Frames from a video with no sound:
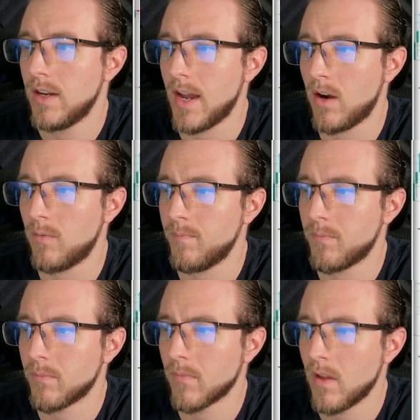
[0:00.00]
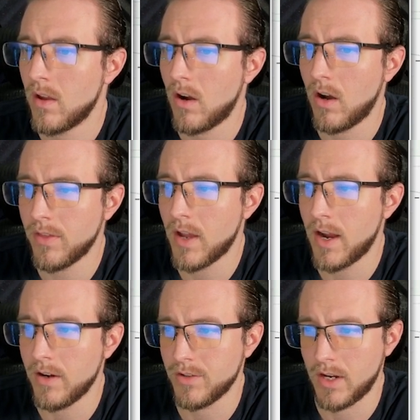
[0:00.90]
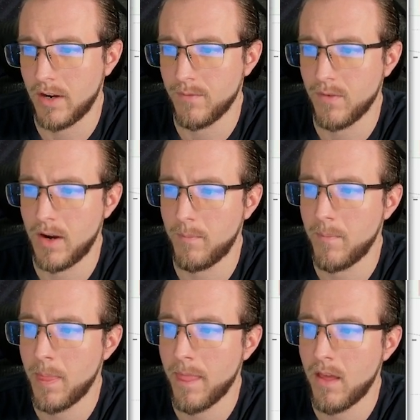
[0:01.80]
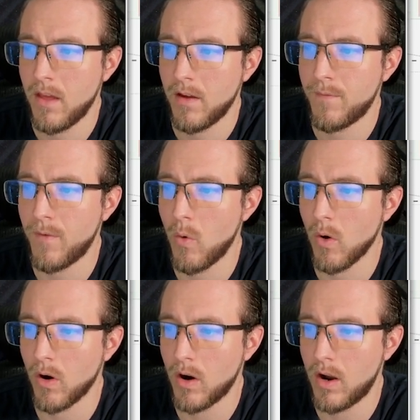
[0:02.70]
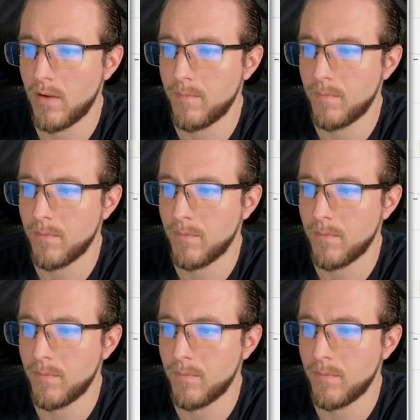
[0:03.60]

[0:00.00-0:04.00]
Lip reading: Now, on the higher time frame, for